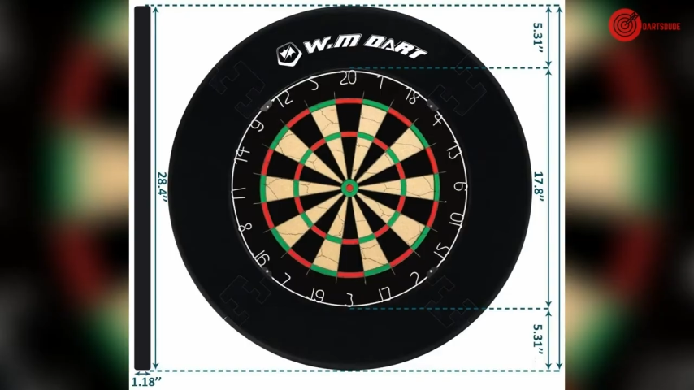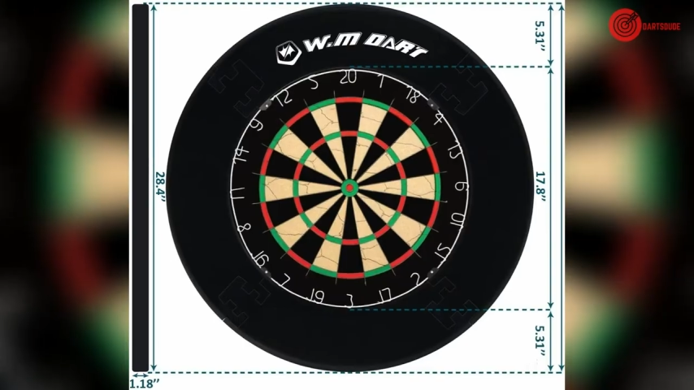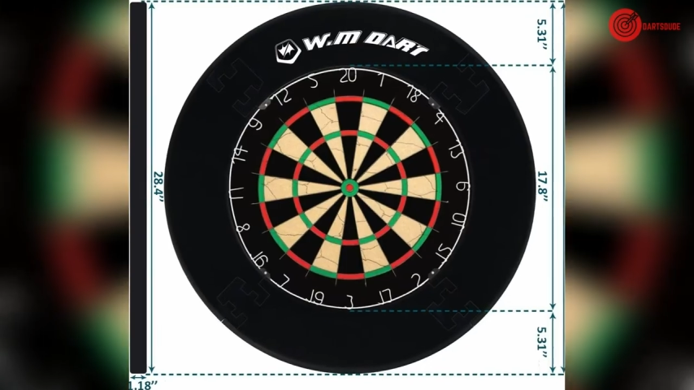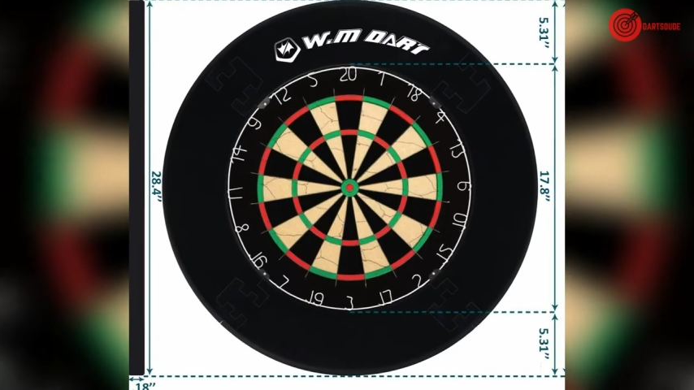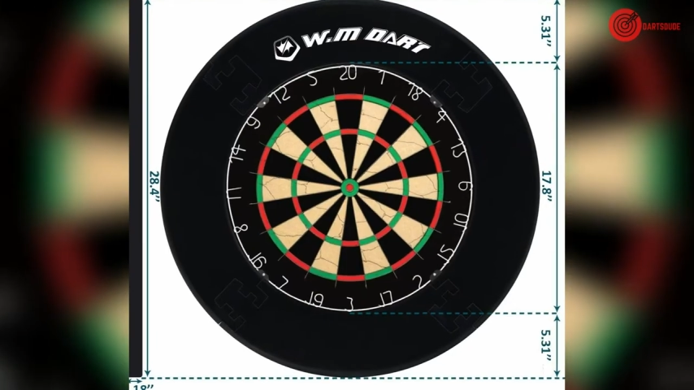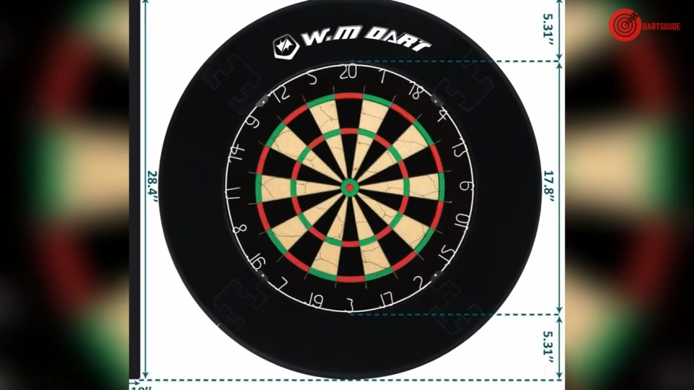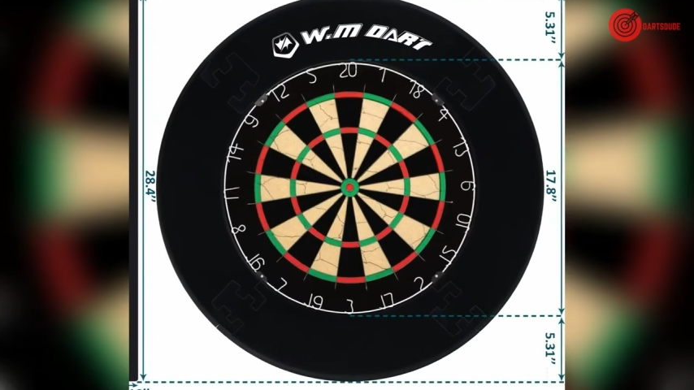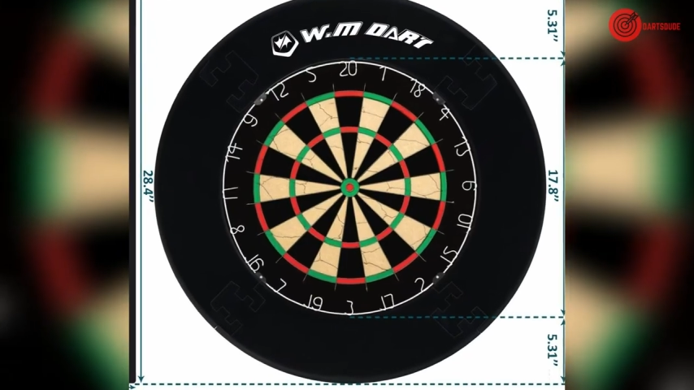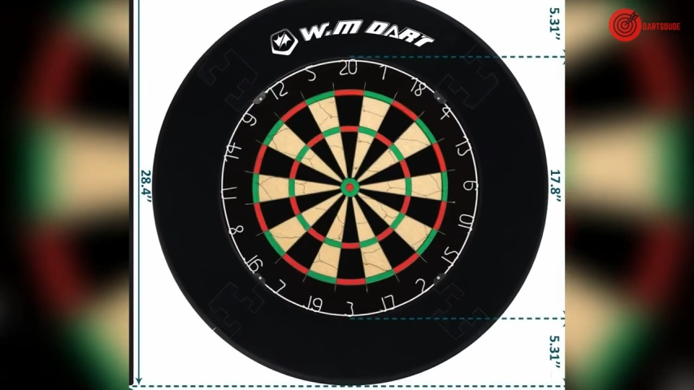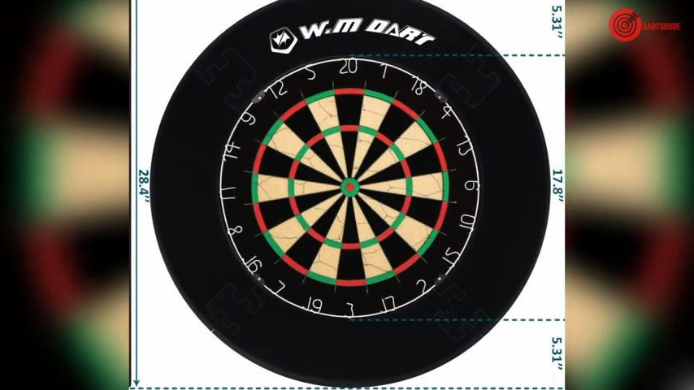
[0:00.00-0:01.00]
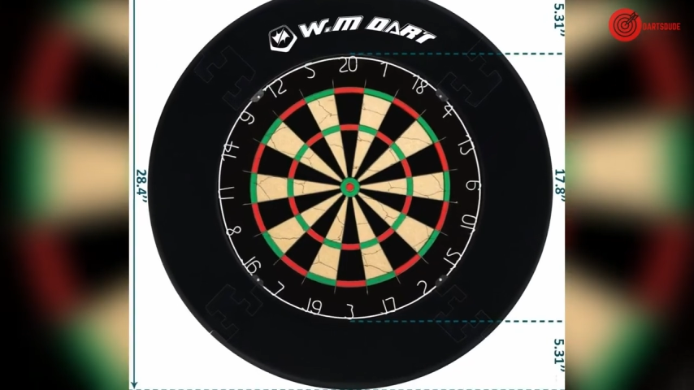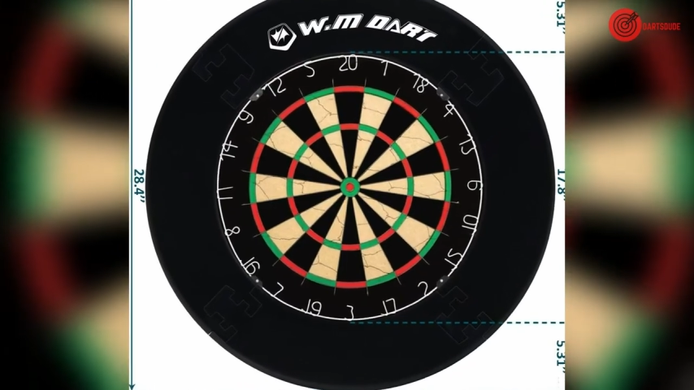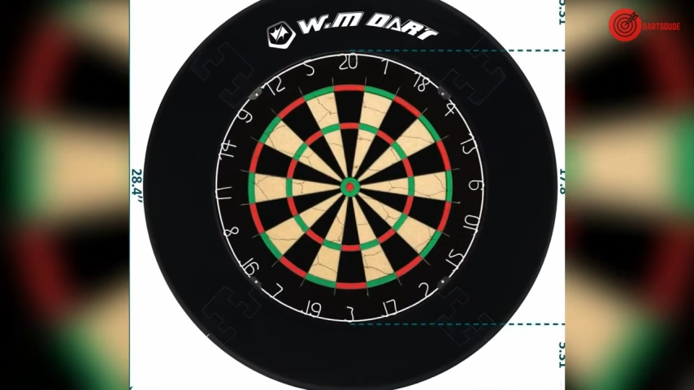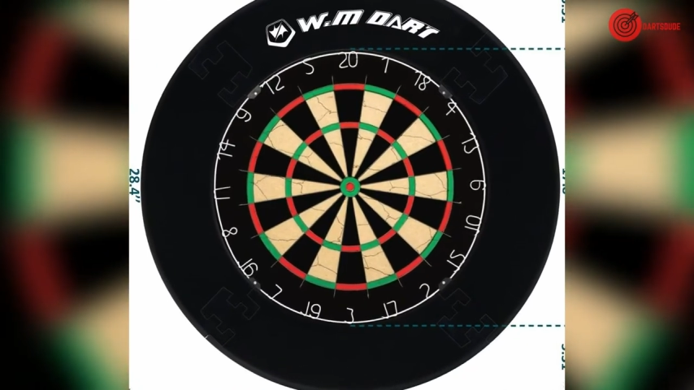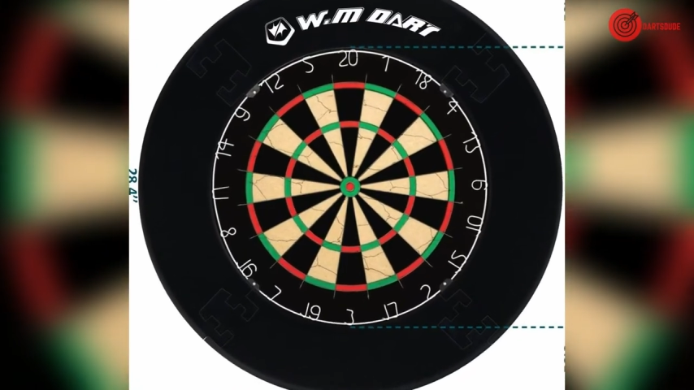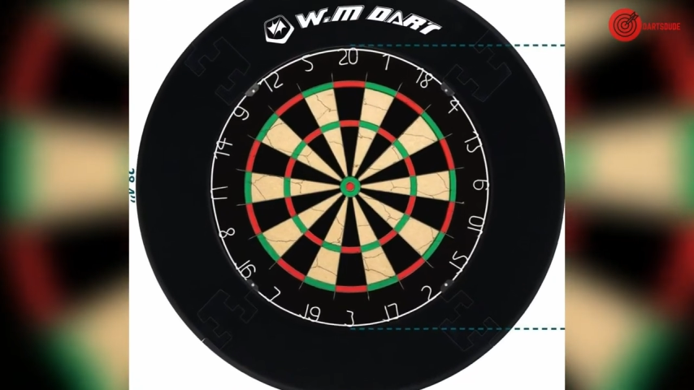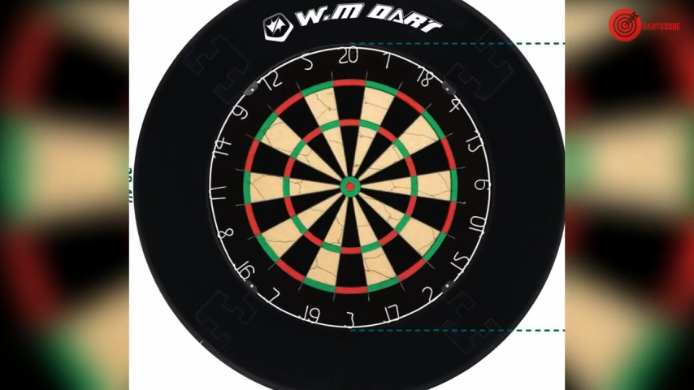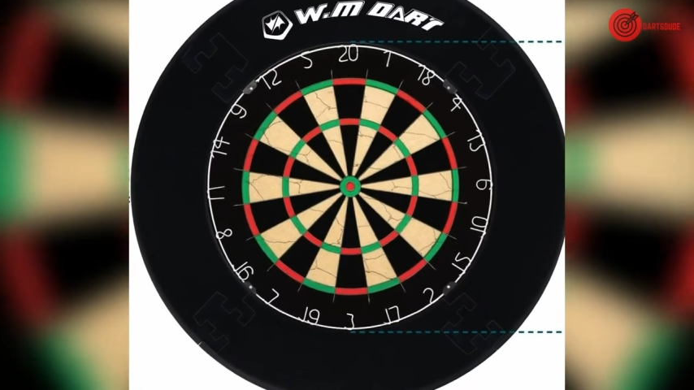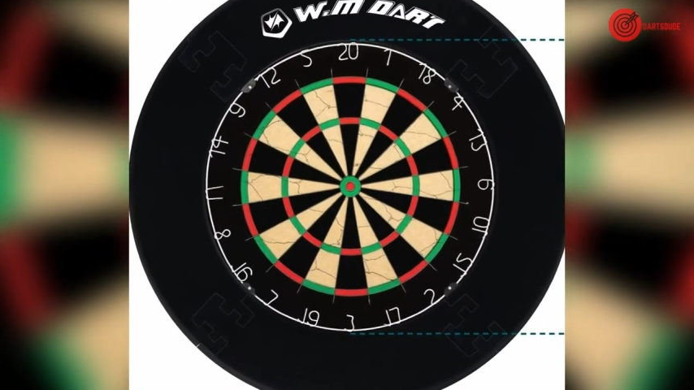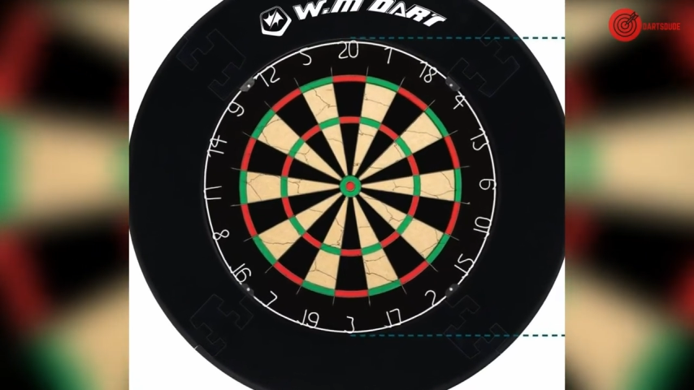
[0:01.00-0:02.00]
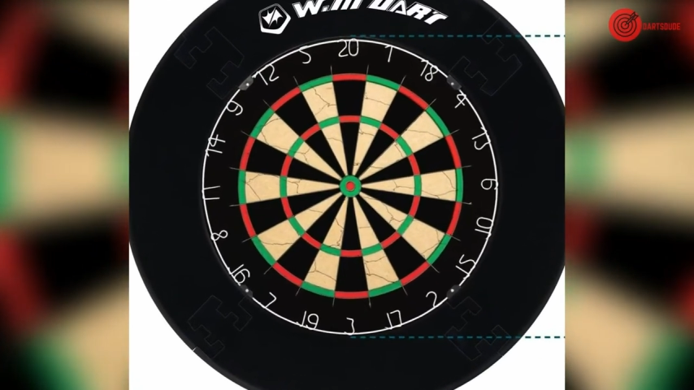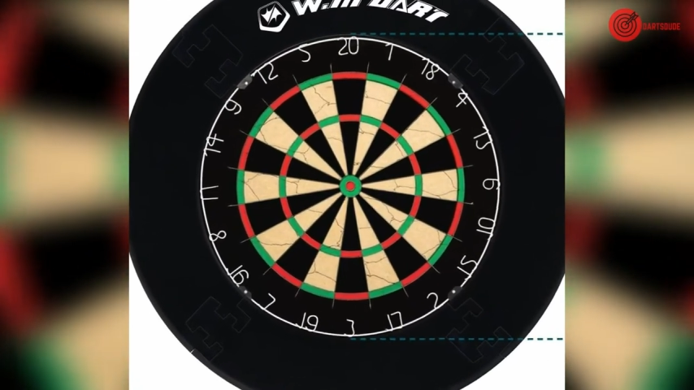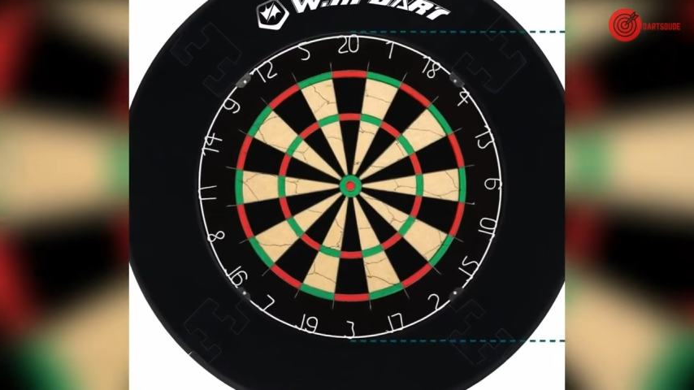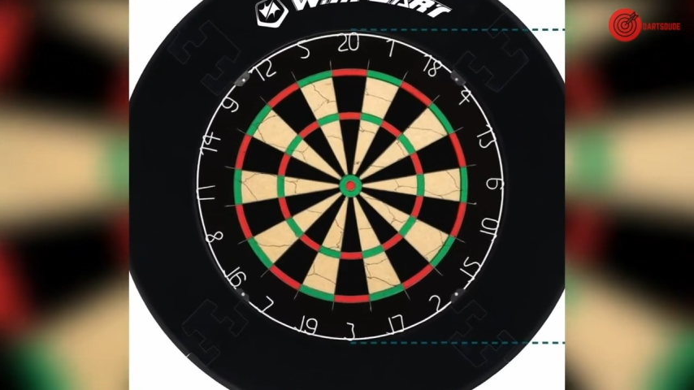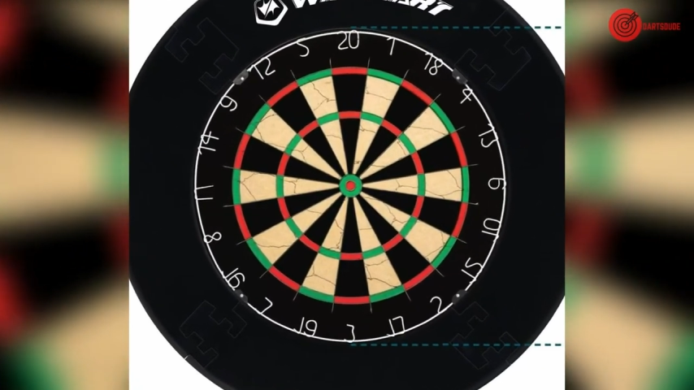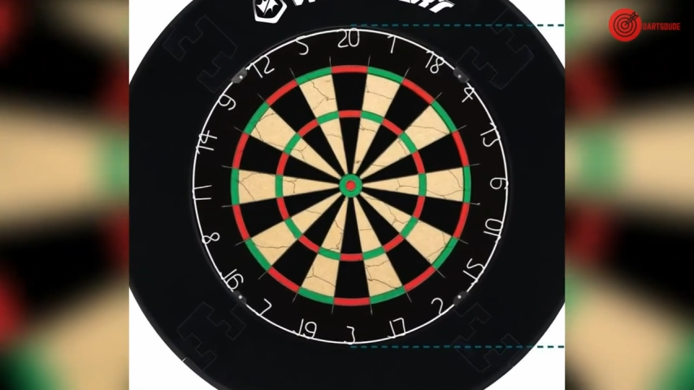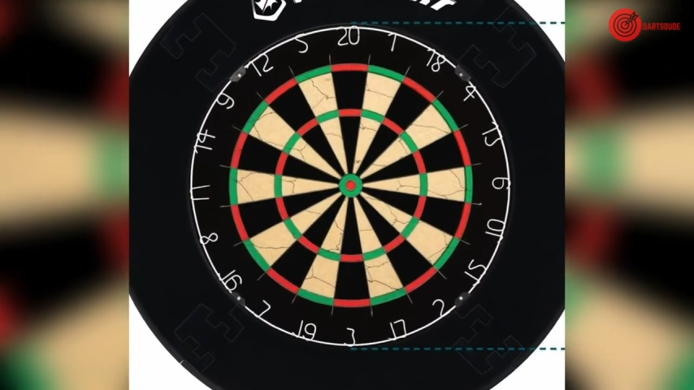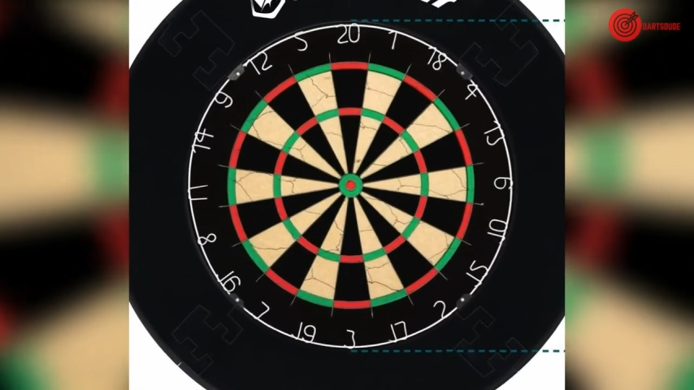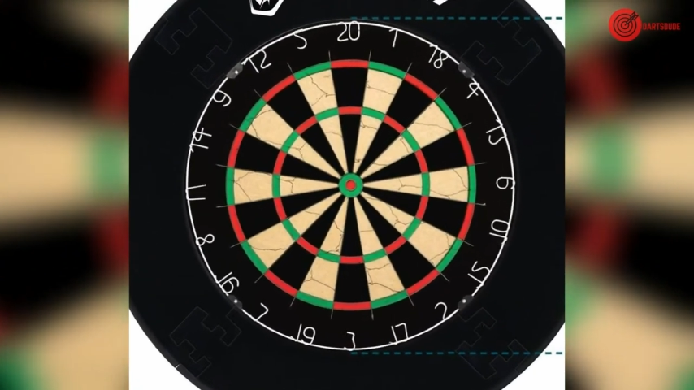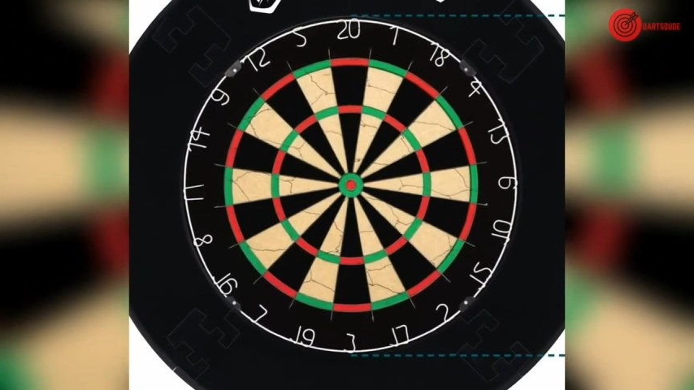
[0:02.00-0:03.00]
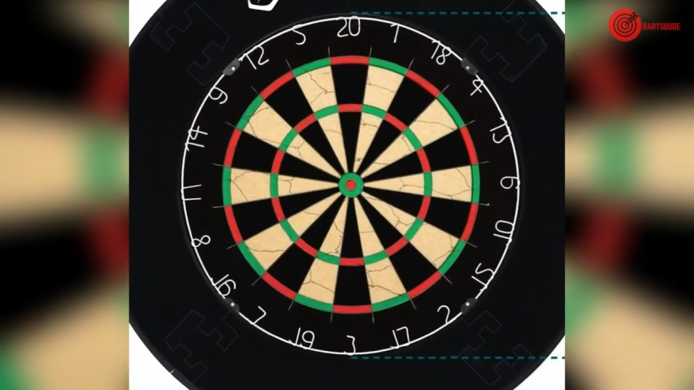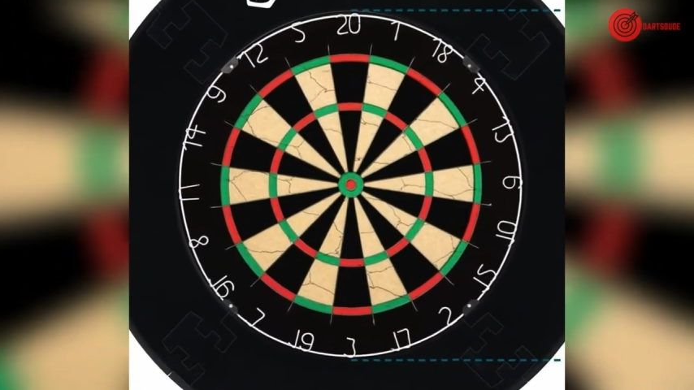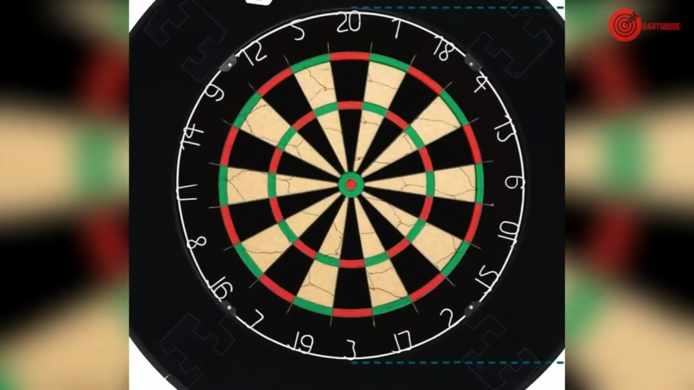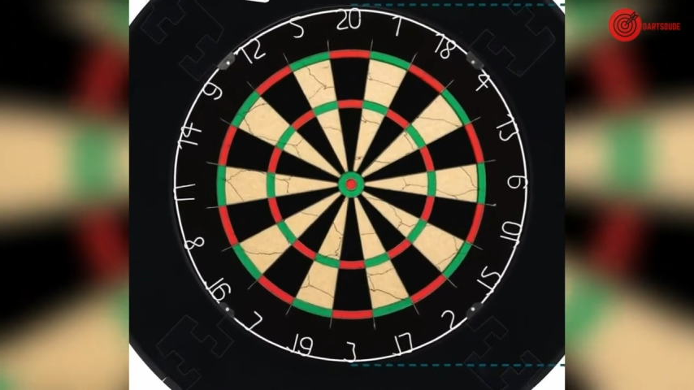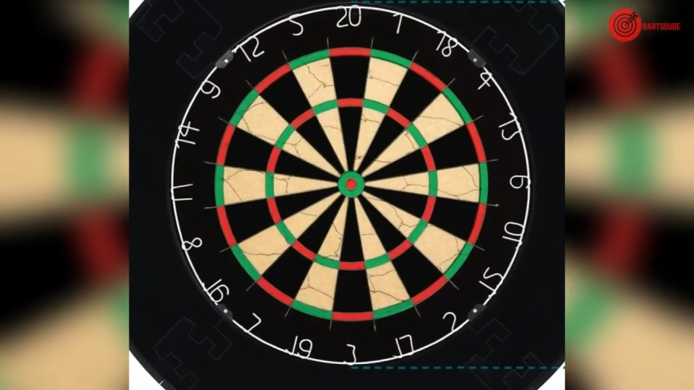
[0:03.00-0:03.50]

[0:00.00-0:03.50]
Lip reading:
(no speaker visible)